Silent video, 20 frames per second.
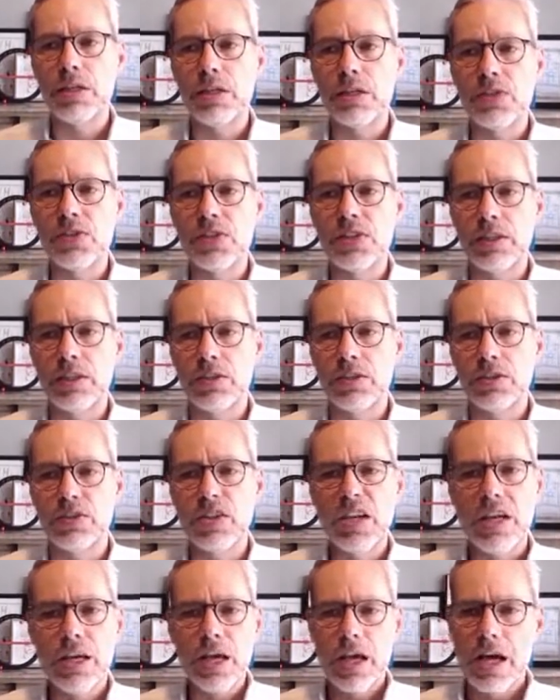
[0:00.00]
considered.
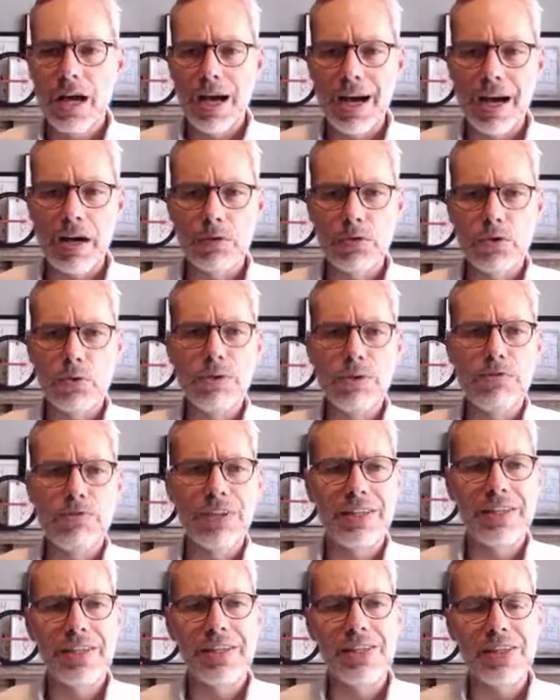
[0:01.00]
How do we
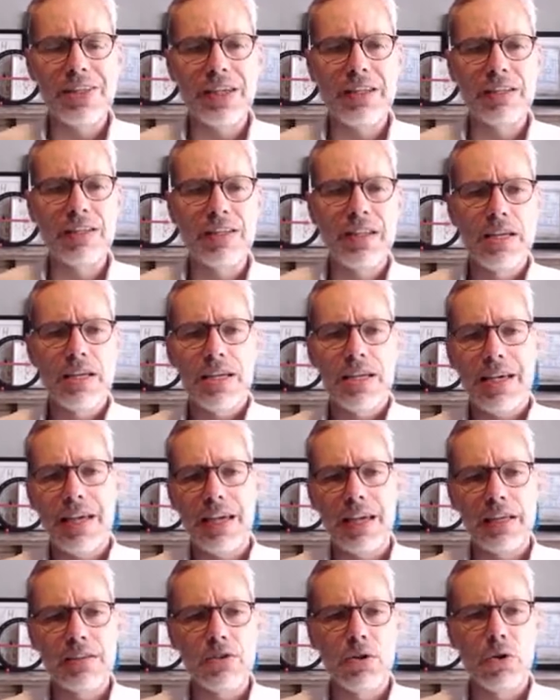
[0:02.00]
fit this in
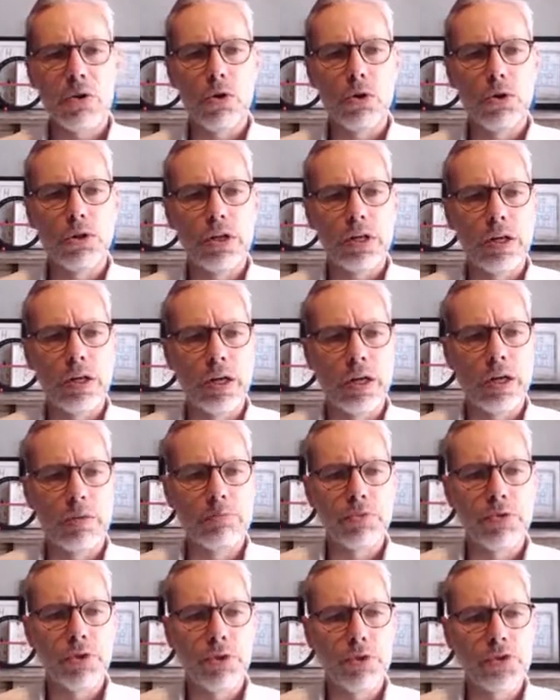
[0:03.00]
the whole
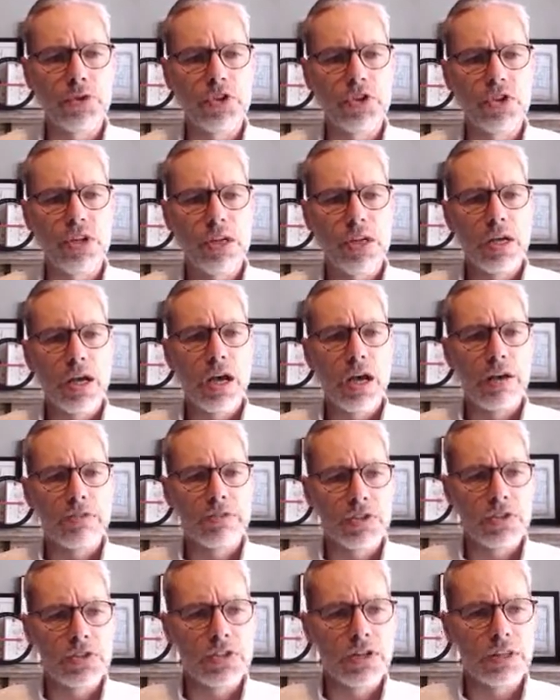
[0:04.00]
approach?
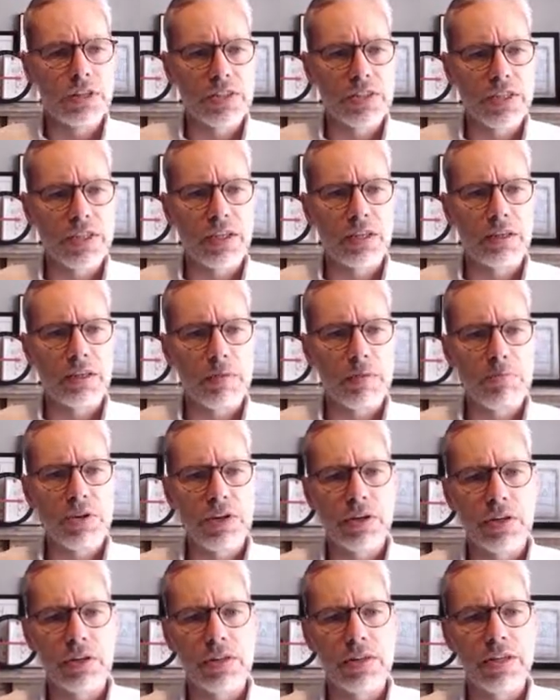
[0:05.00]
After starting
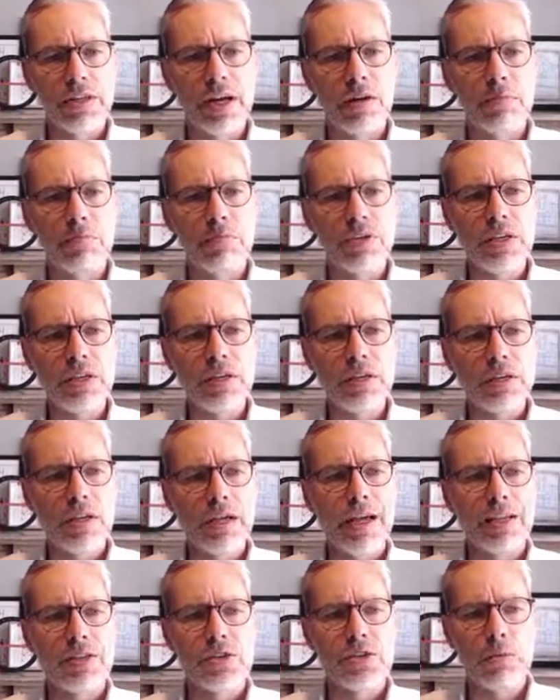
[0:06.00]
empirical therapy,
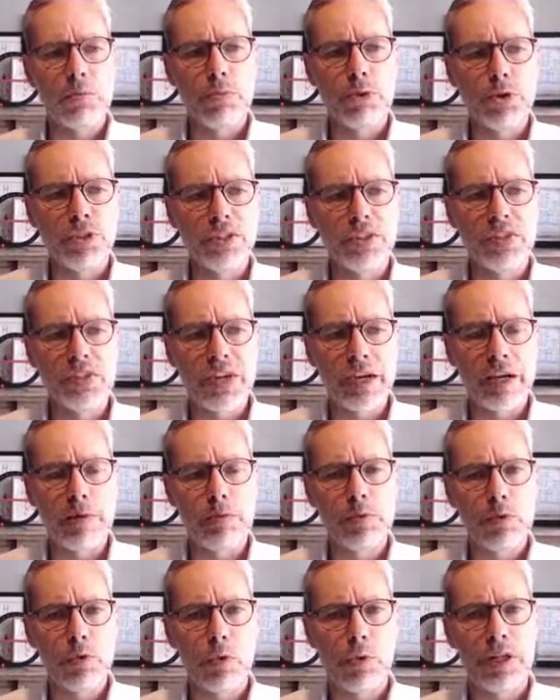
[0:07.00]
at some point in
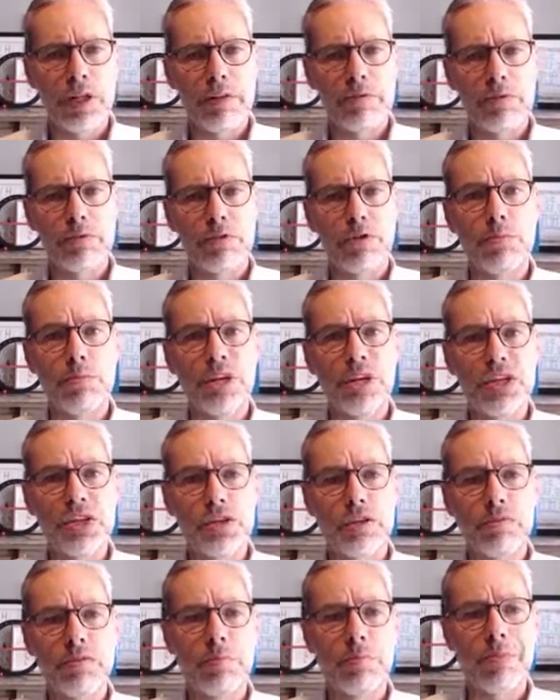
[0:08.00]
time, we will have
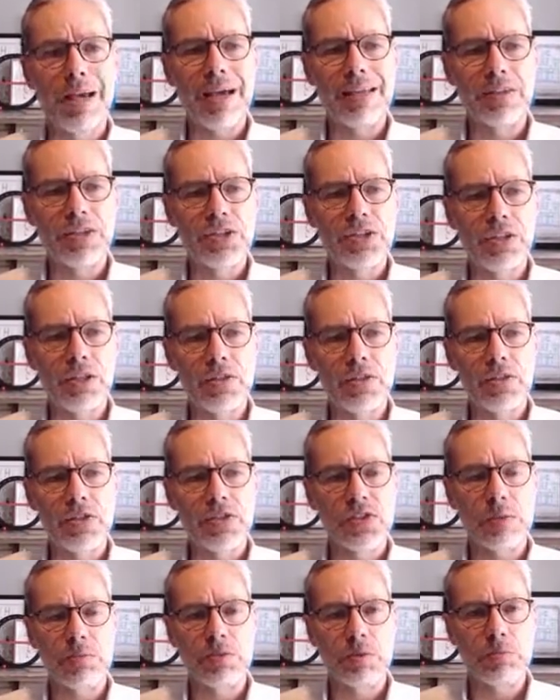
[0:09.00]
information of the pathogen and
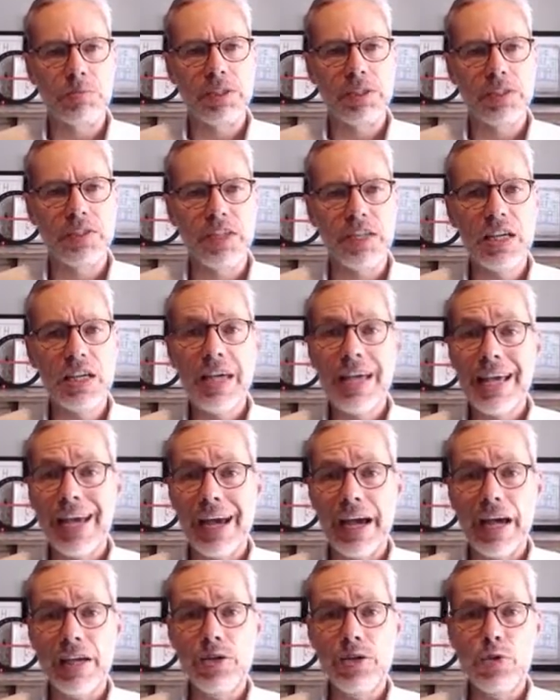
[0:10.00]
susceptibility,
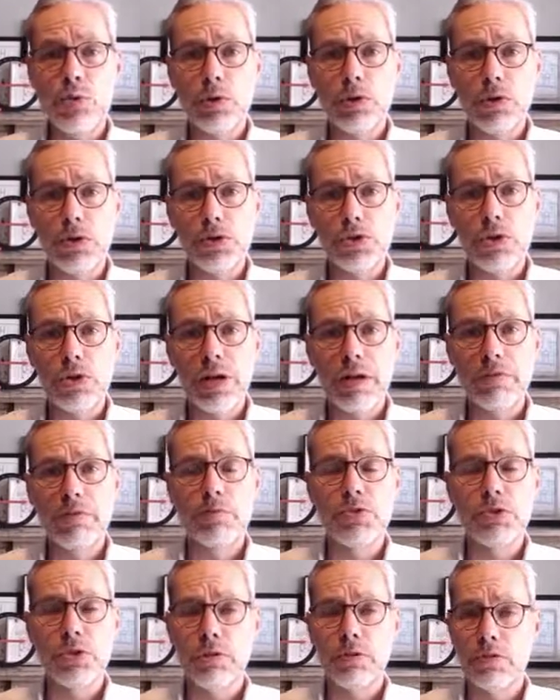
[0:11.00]
and you will also have
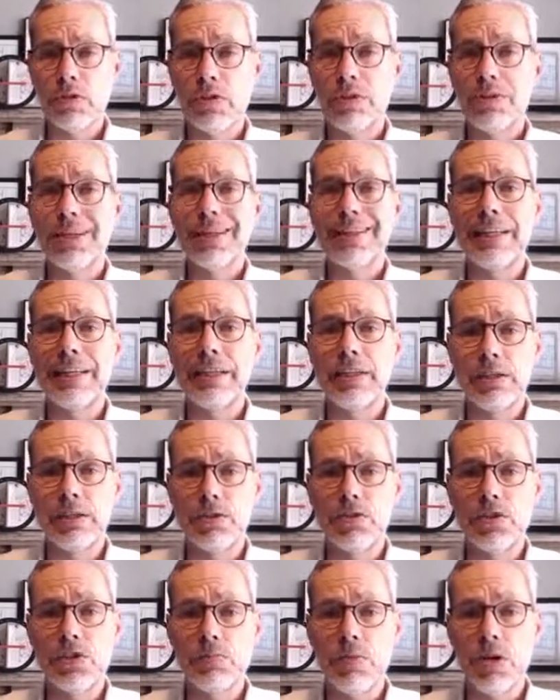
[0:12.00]
observed the clinical
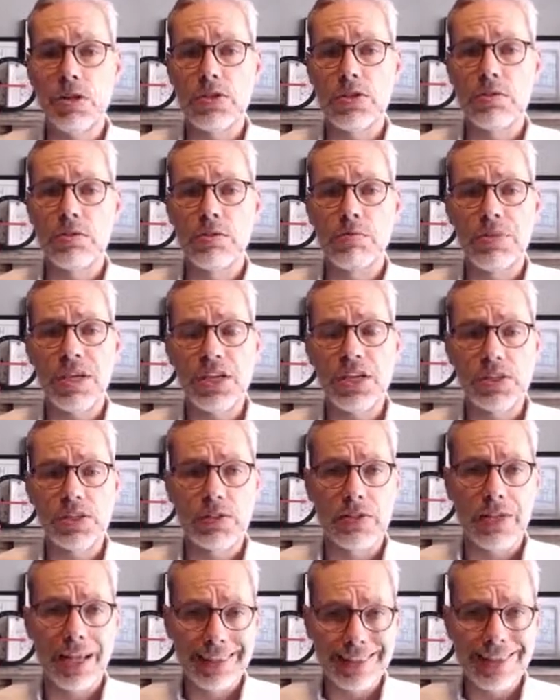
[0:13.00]
response of the
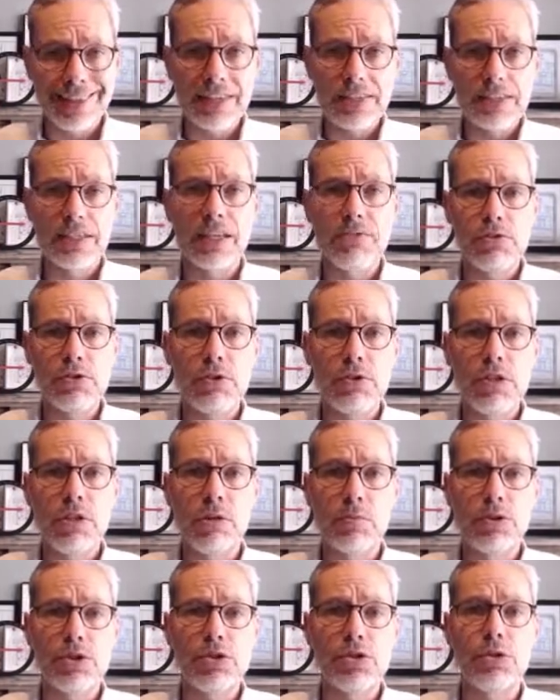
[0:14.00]
patient. And this gives you the
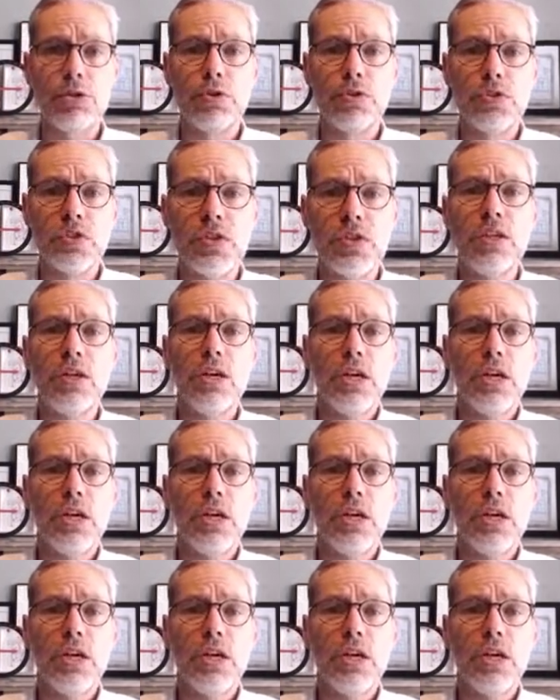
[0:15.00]
opportunity